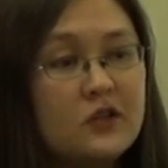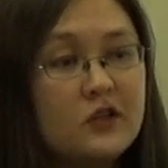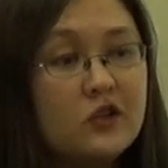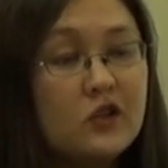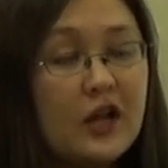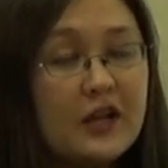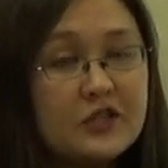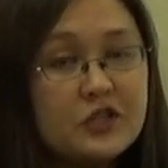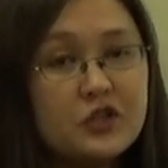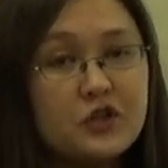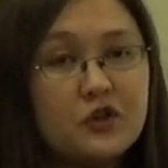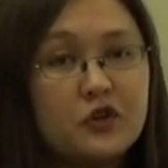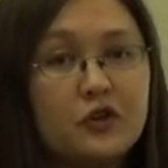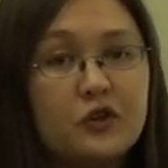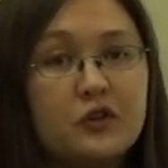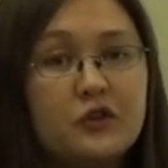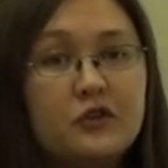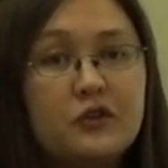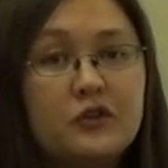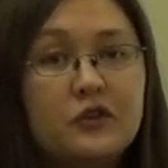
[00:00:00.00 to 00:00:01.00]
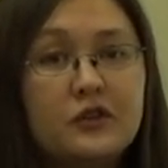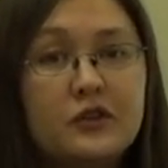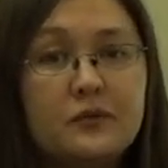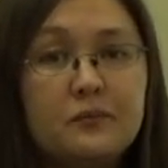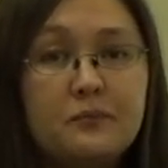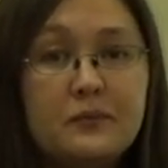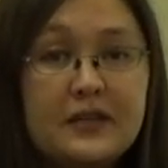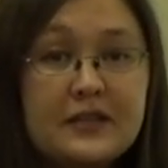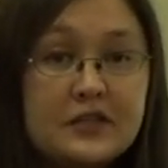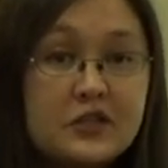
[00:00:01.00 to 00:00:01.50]
logical
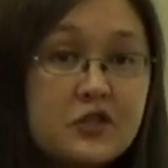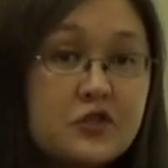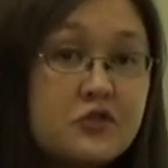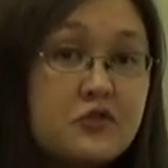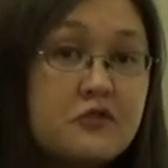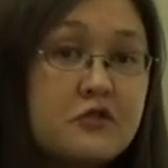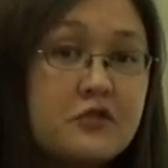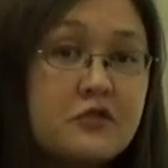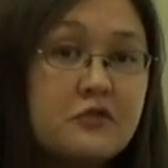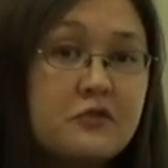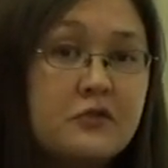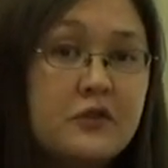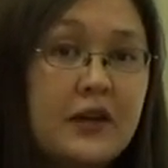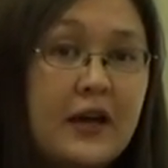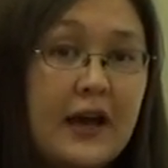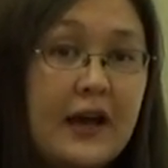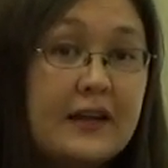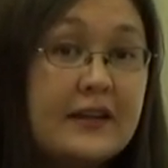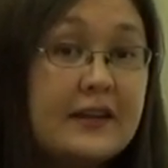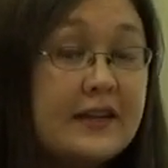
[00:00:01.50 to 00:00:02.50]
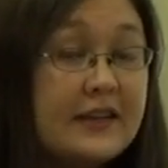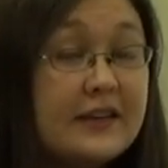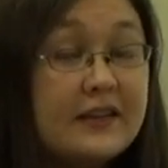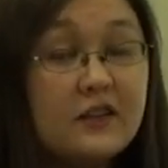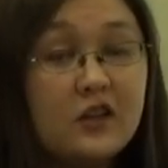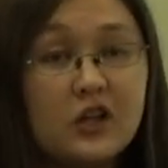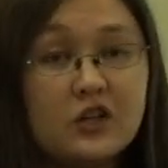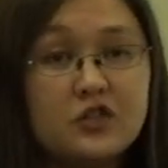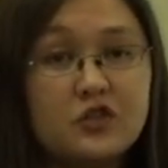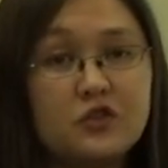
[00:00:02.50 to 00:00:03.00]
means true and
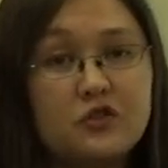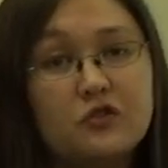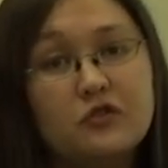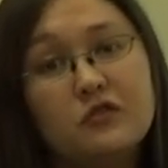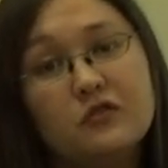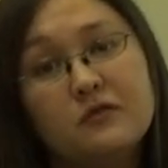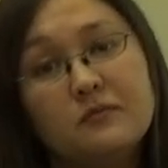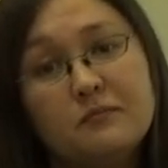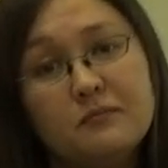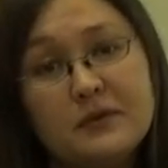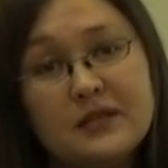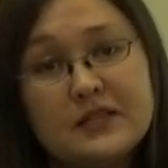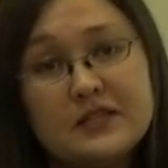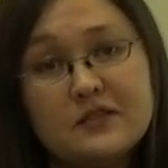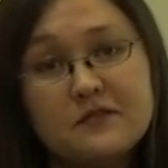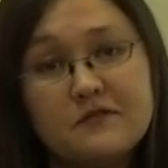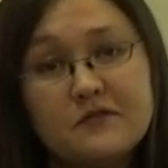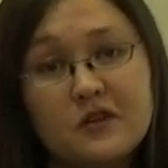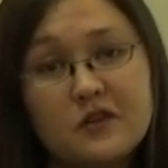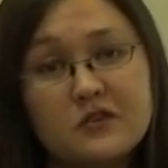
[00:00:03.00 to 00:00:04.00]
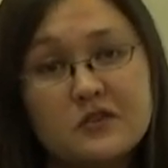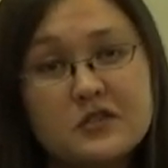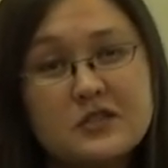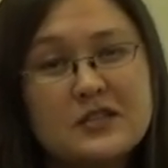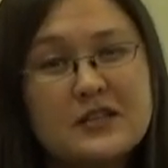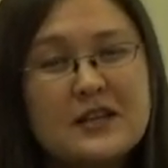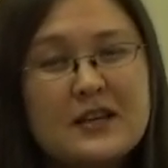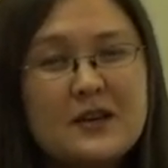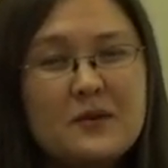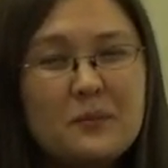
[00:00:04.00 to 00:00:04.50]
illogical means
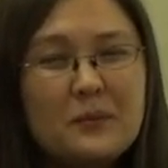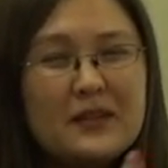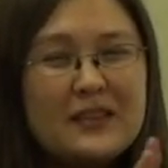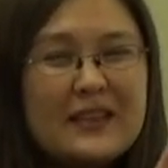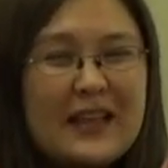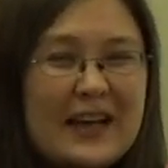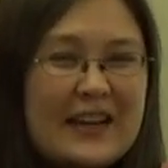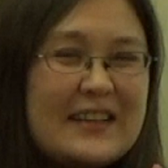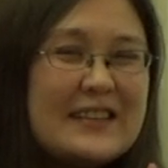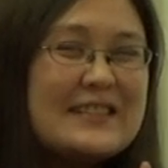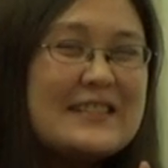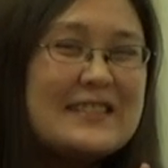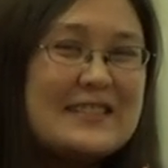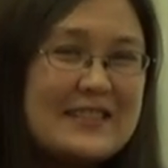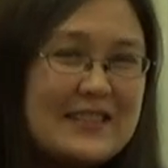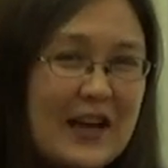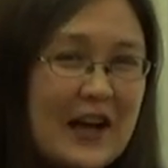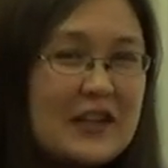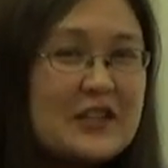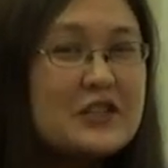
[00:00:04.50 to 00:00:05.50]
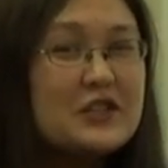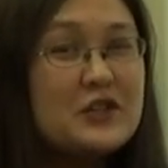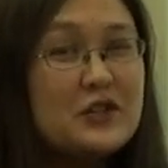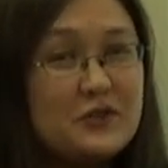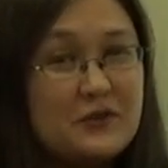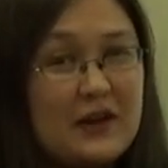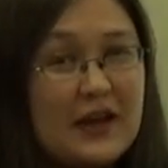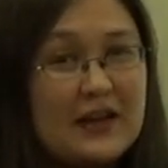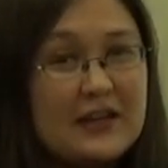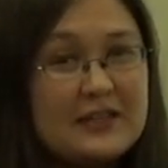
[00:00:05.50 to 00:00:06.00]
false, but that is not
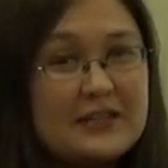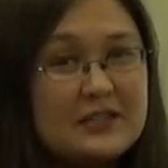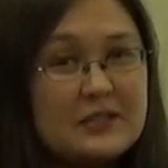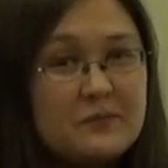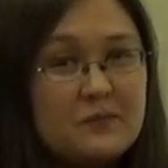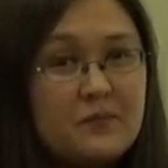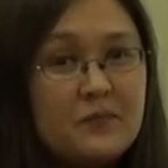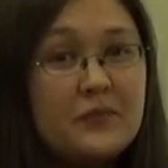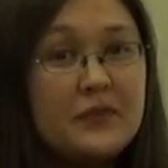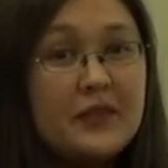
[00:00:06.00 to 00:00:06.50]
correct.